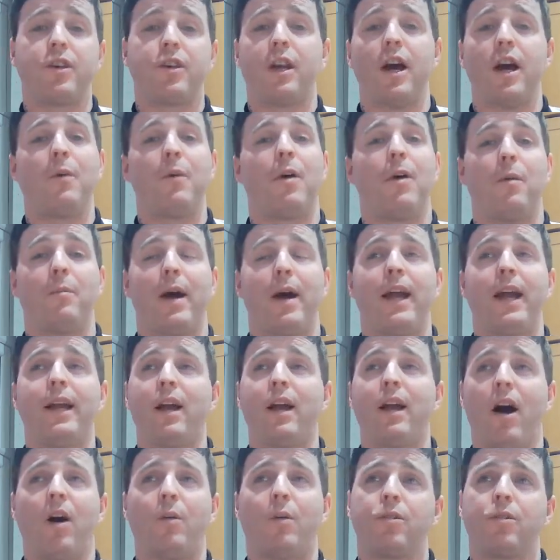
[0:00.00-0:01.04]
Do you know what,
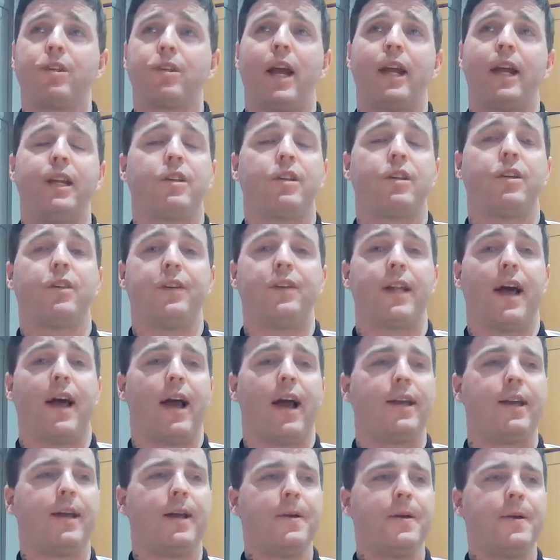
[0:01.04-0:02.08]
mate? I was saying this the other
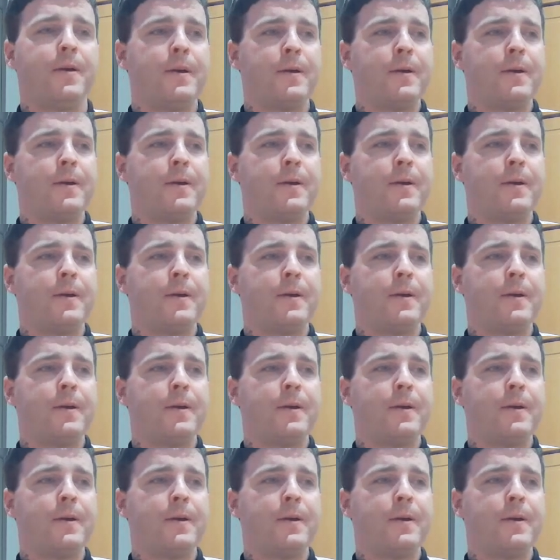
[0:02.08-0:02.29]
day.